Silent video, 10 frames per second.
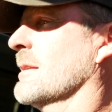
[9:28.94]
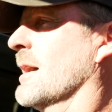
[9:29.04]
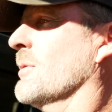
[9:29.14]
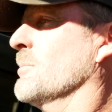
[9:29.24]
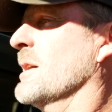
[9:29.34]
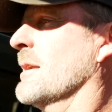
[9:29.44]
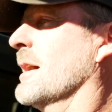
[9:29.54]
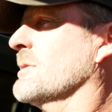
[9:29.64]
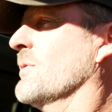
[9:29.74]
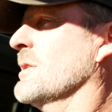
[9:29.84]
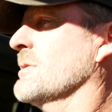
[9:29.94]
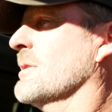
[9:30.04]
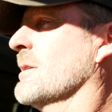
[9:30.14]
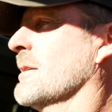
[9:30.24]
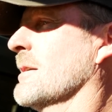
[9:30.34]
that would be a nice feature.
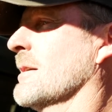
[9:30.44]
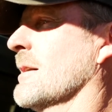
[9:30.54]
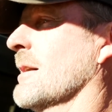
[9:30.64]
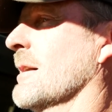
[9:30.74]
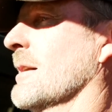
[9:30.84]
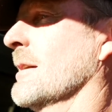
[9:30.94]
That'd be a good one too.